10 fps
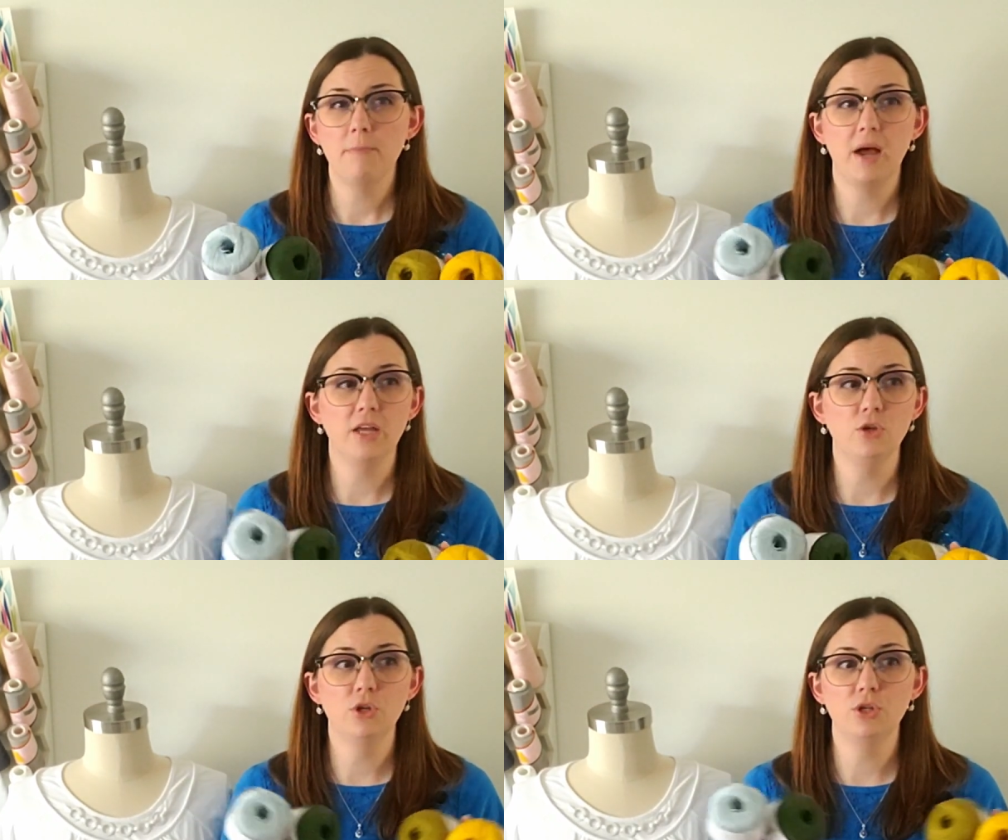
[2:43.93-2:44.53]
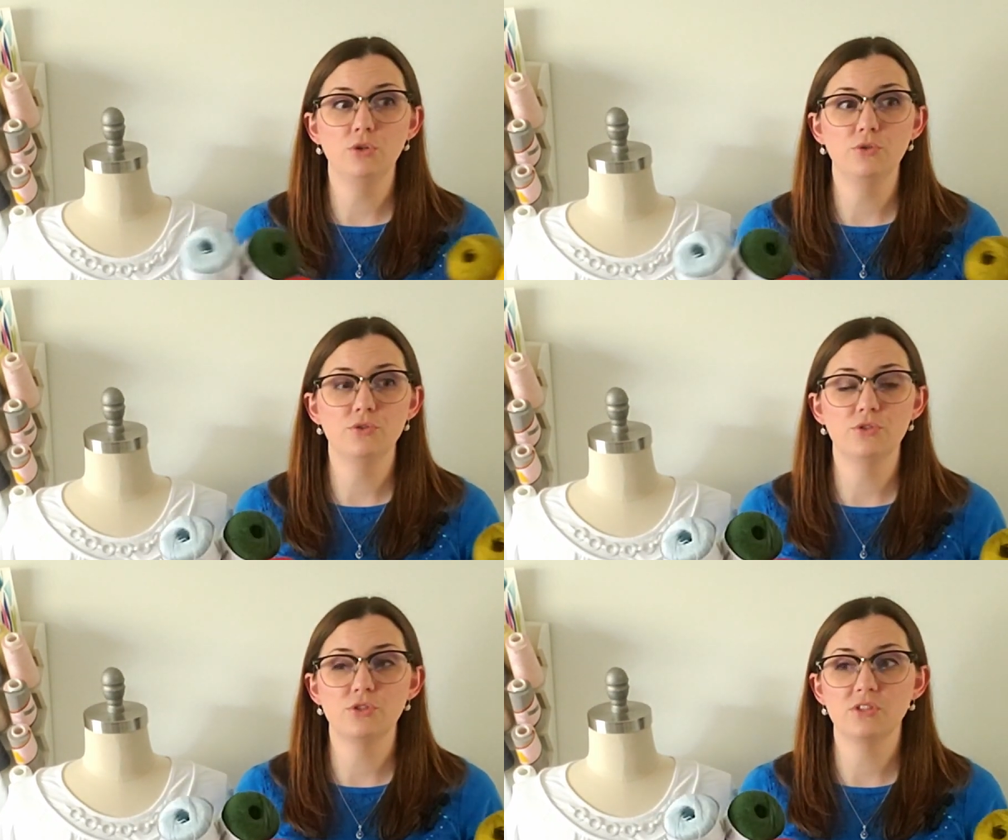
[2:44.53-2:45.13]
but you can
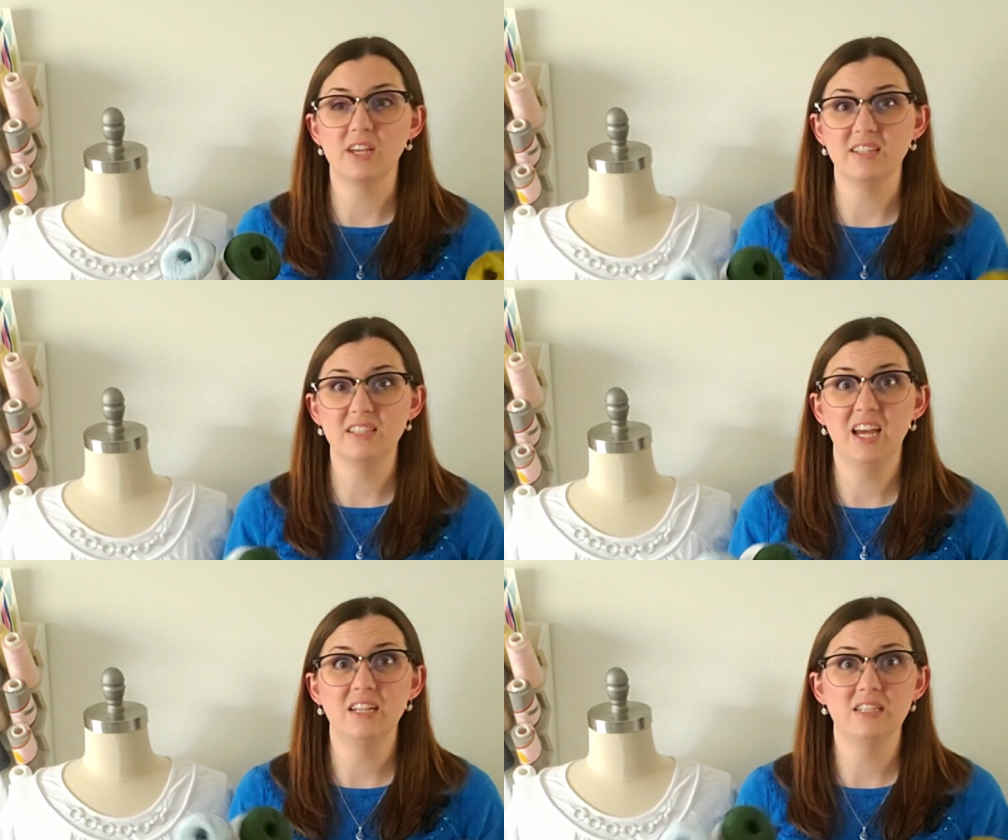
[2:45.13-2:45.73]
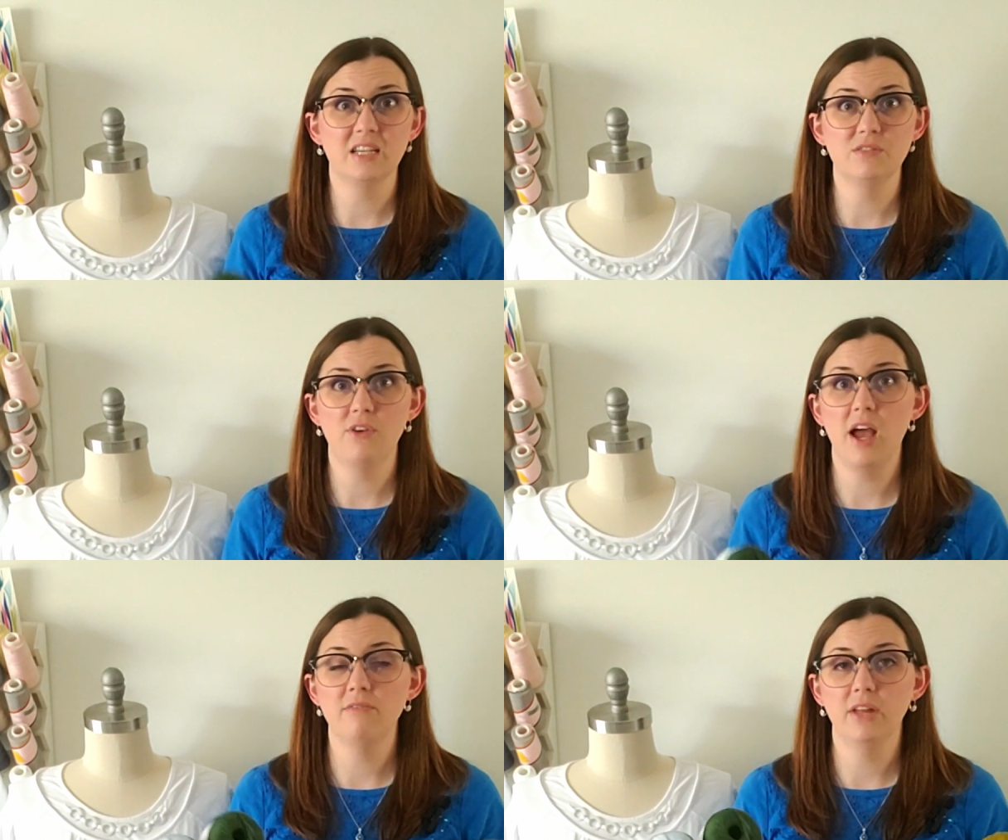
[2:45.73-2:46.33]
use size 10, size
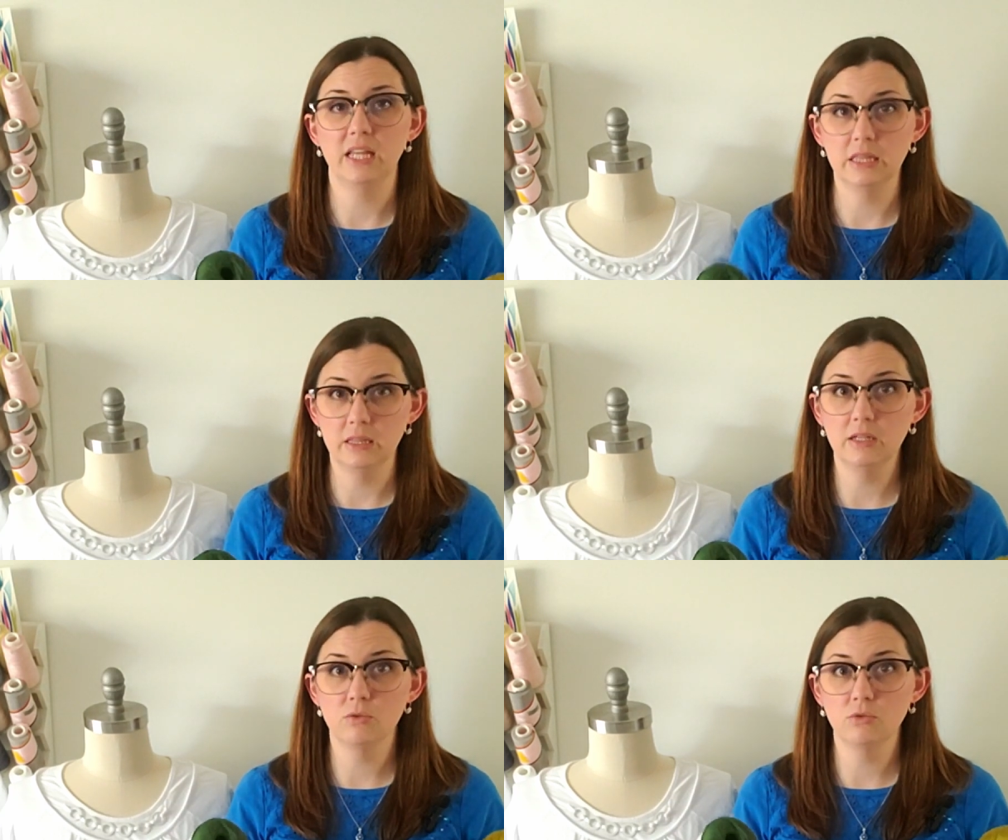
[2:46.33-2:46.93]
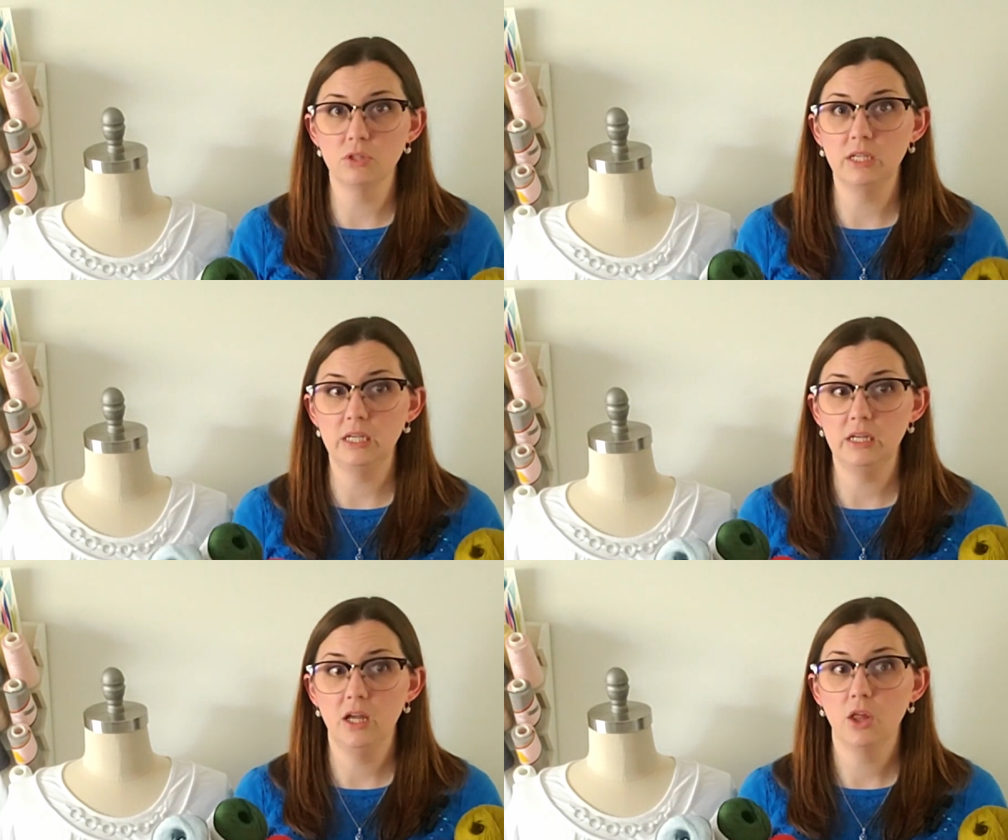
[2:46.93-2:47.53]
5, like
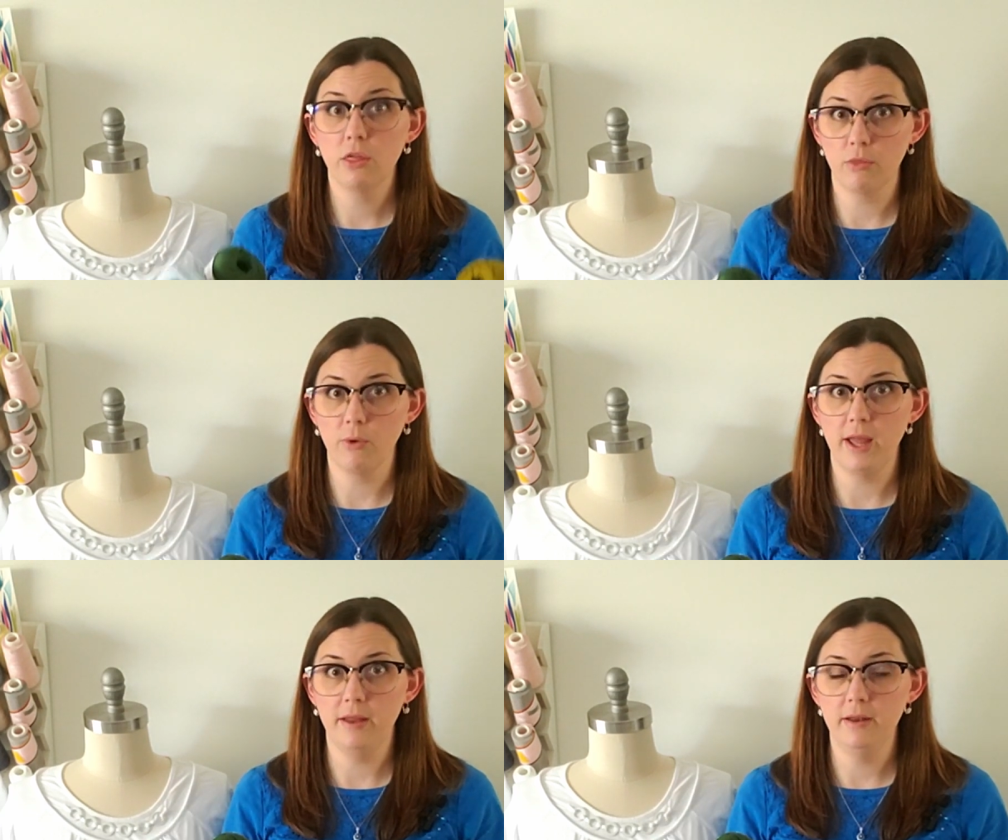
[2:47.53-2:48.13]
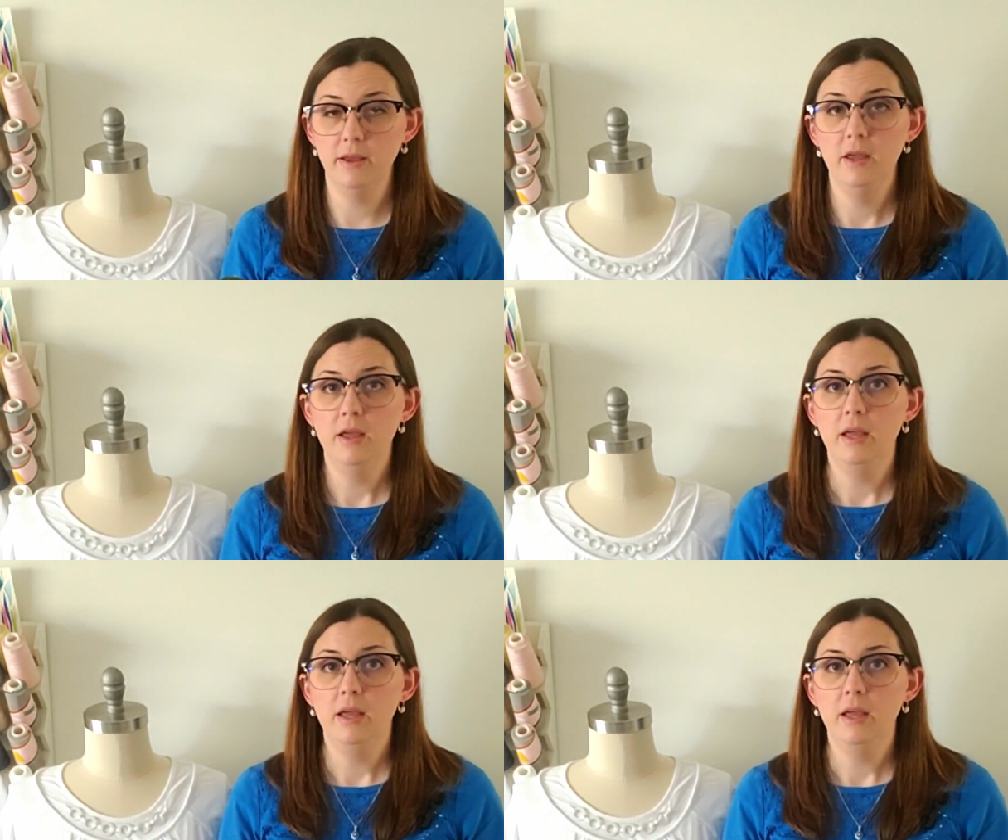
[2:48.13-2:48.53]
literally thread.